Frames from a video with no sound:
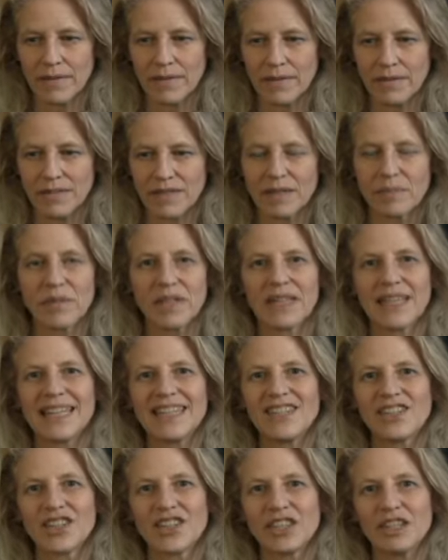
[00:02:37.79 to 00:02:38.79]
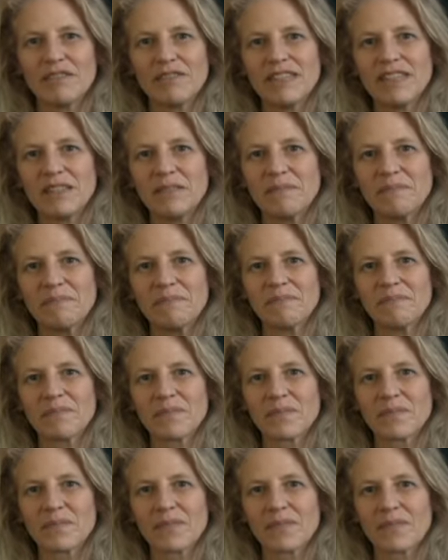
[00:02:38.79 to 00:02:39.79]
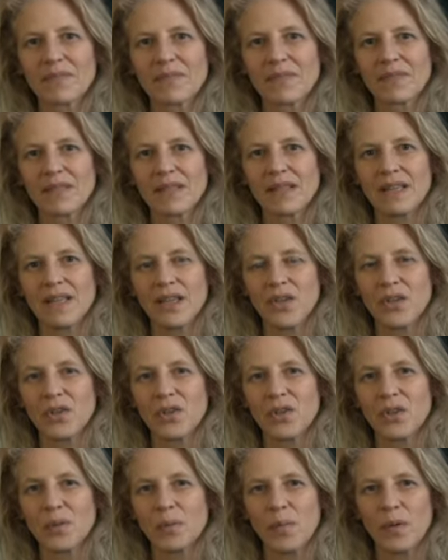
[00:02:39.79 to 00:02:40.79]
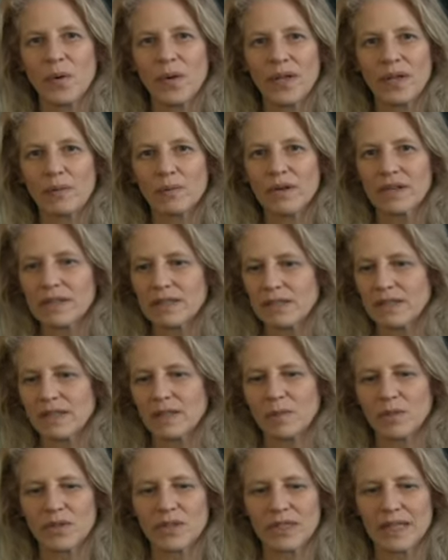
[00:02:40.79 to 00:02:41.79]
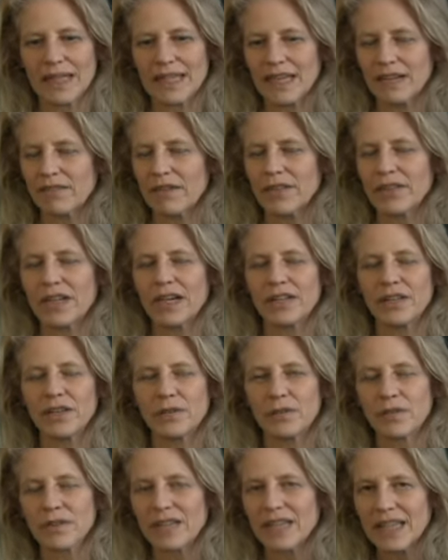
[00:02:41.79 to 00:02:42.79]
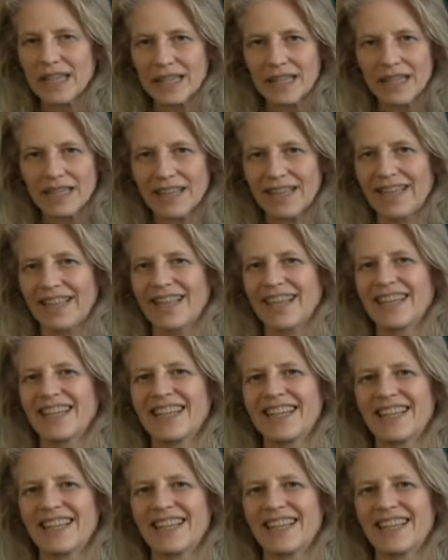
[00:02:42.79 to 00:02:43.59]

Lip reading: simulation of it, to the point where it's almost like every thought you think.